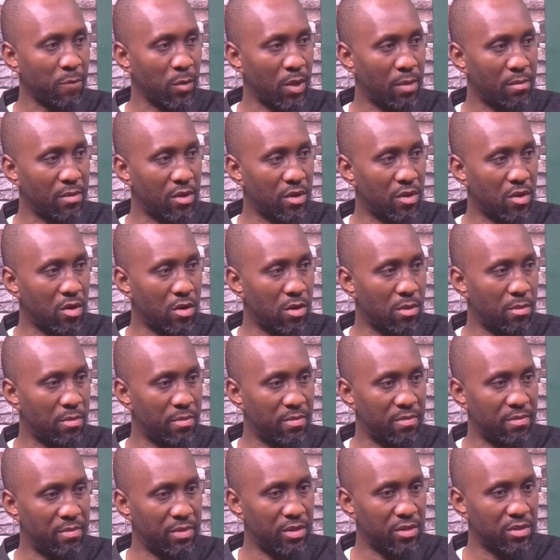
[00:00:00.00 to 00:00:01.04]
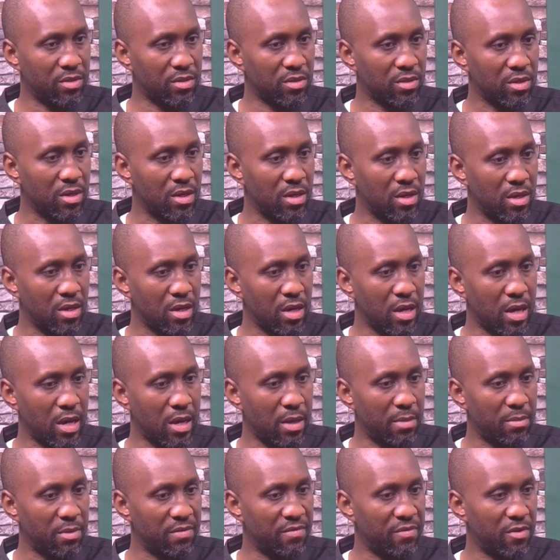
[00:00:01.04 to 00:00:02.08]
become this
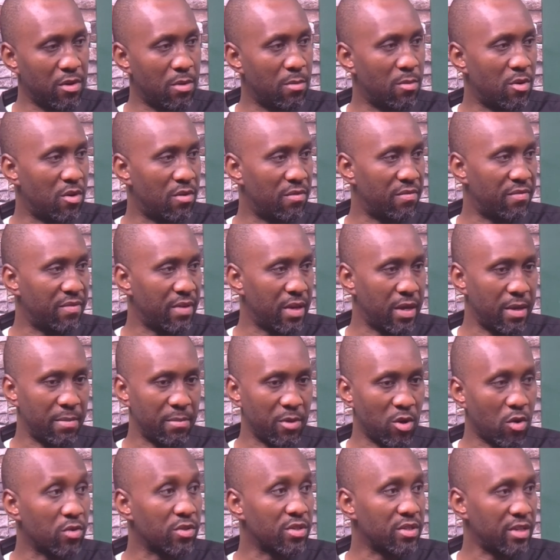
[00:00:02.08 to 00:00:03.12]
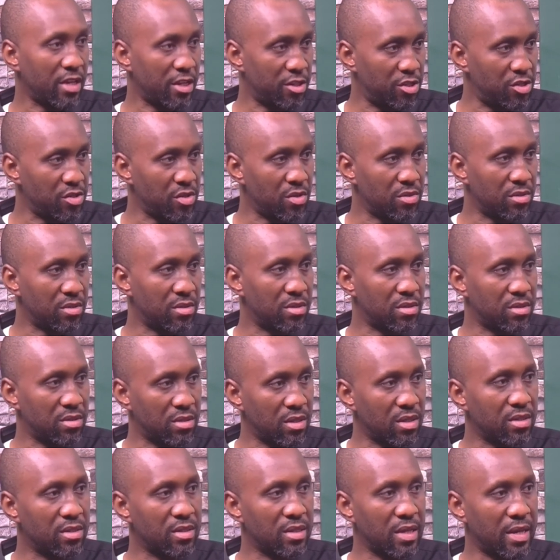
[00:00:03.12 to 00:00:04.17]
um, form of um, concessions,
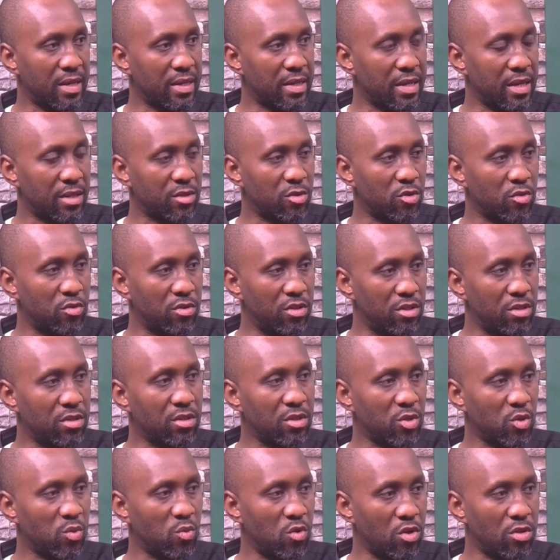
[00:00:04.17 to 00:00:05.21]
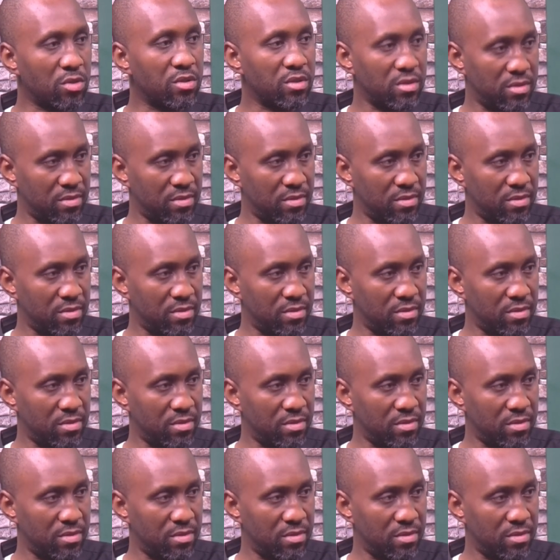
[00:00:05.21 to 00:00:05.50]
things yeah, like that. Yeah. So this and, is and, what and